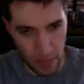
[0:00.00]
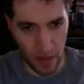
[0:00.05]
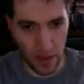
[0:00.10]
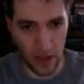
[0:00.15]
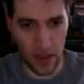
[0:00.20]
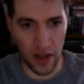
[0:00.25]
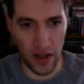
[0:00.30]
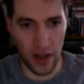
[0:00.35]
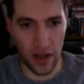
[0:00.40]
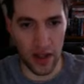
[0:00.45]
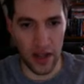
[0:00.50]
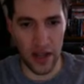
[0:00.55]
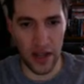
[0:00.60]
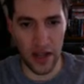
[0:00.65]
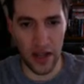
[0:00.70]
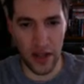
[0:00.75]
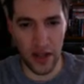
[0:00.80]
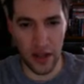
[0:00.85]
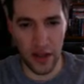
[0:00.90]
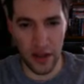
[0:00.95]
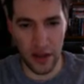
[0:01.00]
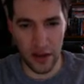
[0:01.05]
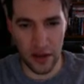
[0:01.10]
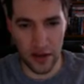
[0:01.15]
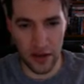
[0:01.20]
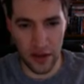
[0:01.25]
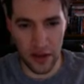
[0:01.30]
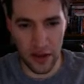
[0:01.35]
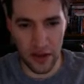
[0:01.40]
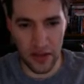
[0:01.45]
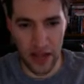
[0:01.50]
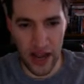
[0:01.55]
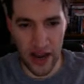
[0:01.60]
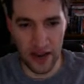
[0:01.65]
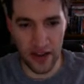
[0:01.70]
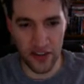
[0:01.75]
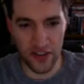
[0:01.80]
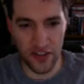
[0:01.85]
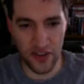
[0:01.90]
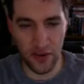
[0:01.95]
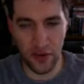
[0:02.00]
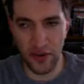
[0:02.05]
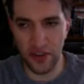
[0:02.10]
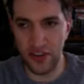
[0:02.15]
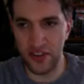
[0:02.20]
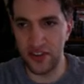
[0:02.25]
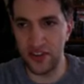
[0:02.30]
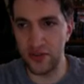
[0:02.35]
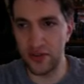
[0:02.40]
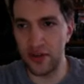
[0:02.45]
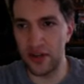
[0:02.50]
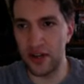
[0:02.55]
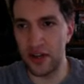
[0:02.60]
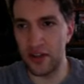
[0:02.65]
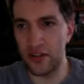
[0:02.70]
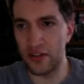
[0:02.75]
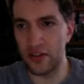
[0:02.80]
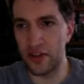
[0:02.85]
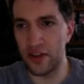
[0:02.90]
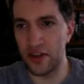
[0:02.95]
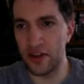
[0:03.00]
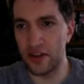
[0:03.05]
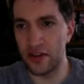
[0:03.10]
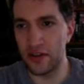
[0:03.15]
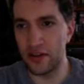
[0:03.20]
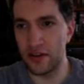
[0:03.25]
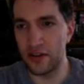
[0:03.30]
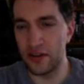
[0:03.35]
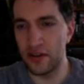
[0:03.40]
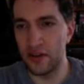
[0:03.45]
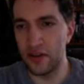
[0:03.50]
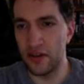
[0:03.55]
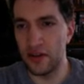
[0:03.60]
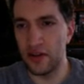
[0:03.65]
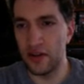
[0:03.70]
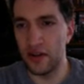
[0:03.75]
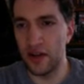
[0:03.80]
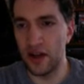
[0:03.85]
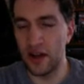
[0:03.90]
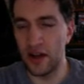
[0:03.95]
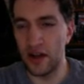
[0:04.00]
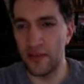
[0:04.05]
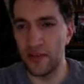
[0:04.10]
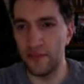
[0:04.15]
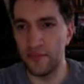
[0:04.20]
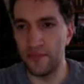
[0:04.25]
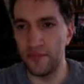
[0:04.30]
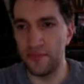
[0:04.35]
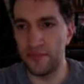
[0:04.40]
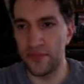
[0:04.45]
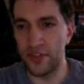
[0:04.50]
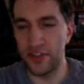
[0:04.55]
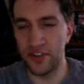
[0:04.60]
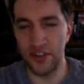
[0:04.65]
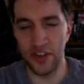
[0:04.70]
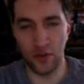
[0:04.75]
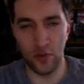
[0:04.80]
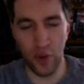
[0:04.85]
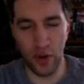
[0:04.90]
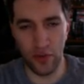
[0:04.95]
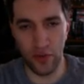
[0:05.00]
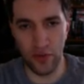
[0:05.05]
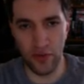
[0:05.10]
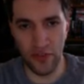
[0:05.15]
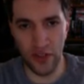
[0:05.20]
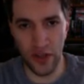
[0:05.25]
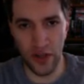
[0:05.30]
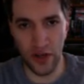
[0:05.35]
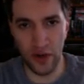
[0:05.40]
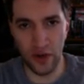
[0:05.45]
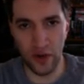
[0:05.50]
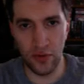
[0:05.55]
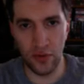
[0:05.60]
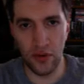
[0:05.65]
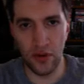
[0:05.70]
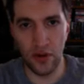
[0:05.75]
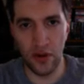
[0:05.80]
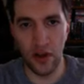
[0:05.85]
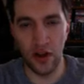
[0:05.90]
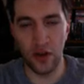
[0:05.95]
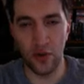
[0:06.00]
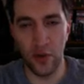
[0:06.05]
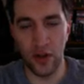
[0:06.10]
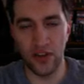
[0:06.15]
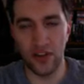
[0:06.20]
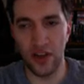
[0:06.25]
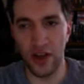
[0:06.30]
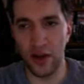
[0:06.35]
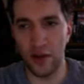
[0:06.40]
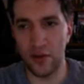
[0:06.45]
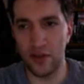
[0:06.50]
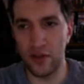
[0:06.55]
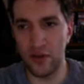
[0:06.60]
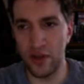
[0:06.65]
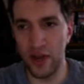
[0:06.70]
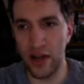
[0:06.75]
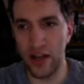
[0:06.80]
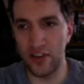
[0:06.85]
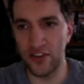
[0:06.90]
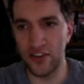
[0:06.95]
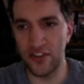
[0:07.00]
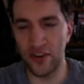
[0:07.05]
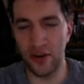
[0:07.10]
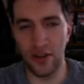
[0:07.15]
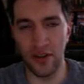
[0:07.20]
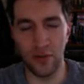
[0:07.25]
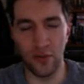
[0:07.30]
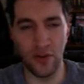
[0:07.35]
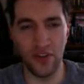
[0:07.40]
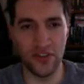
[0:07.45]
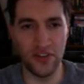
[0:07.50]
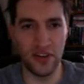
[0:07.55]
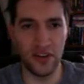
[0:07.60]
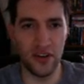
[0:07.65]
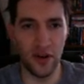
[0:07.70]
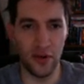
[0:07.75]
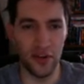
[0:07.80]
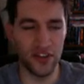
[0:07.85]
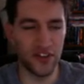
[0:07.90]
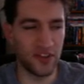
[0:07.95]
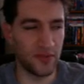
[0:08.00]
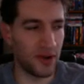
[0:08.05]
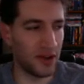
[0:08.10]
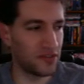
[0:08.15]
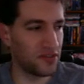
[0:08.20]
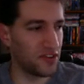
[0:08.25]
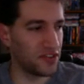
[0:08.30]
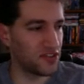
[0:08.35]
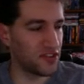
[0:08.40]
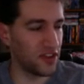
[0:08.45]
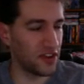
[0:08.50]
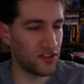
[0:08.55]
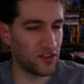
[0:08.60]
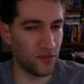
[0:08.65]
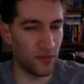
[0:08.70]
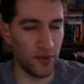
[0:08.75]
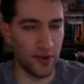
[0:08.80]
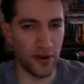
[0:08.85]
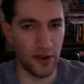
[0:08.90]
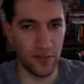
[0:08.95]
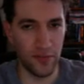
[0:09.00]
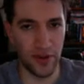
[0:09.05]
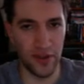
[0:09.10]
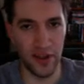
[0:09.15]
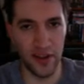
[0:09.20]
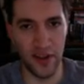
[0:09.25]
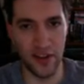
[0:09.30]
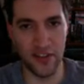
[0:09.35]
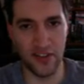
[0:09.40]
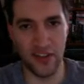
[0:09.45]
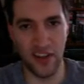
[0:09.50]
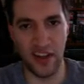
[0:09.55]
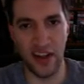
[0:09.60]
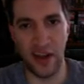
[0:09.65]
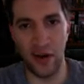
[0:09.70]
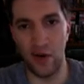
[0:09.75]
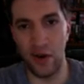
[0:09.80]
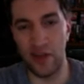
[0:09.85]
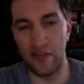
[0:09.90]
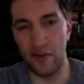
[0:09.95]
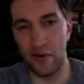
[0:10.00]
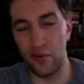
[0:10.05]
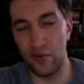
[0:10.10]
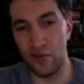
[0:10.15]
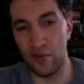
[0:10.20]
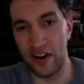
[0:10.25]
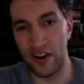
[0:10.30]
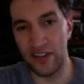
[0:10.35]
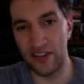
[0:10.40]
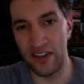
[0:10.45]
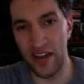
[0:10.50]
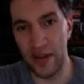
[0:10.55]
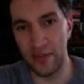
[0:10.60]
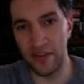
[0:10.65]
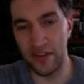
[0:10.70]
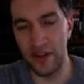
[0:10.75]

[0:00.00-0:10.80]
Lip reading: And that is going to do it, I think. Just a quick review, a quick talk with you guys. Sorry there wasn't a notice about this on Twitter, but like I said, I don't have a whole lot of time